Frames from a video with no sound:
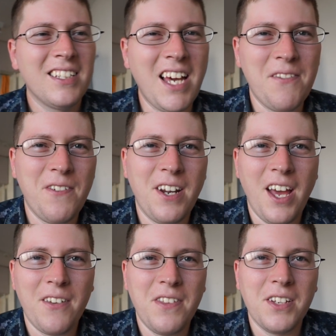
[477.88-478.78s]
kind of funny
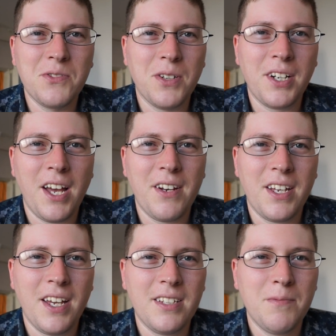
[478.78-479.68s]
how things work out, I
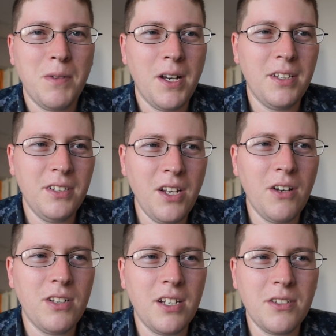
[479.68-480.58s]
guess. But you
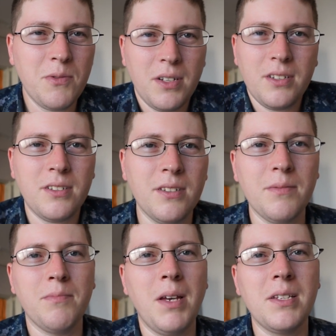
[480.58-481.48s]
know, I just wanted
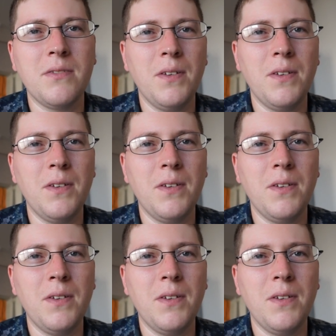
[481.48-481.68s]
to make this